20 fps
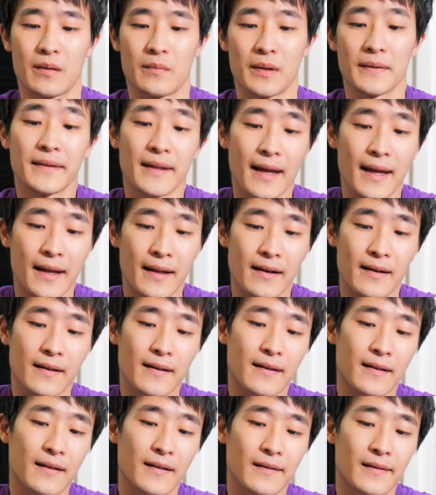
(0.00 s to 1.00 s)
But
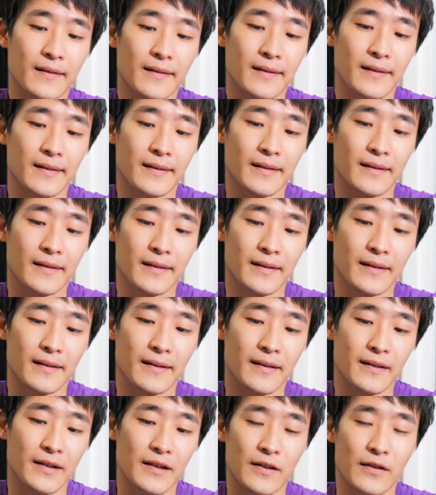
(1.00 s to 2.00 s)
then
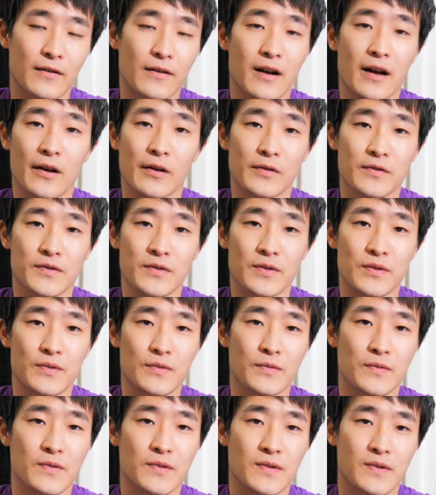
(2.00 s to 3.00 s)
here I also
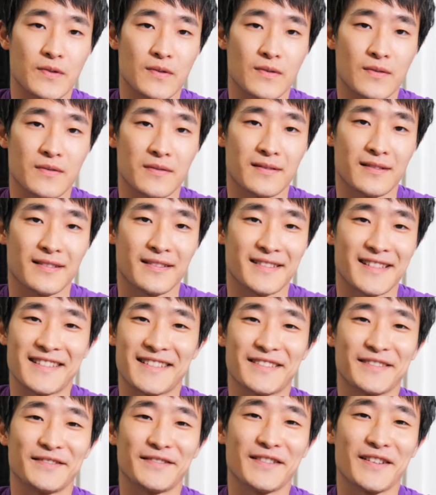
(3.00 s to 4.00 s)
use
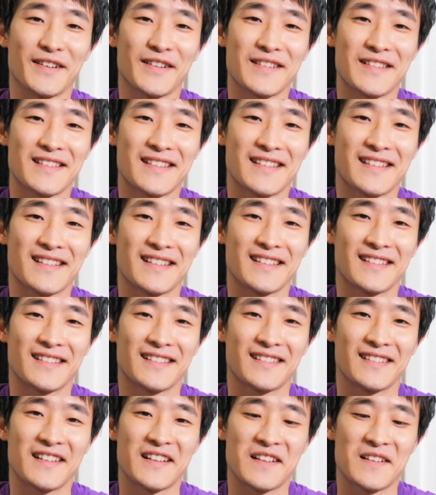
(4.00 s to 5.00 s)
dental floss.
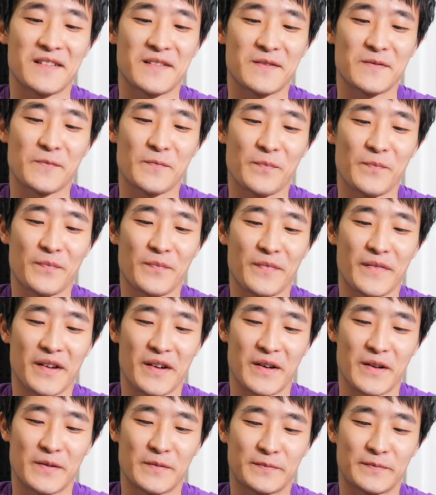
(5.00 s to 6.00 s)
Yeah.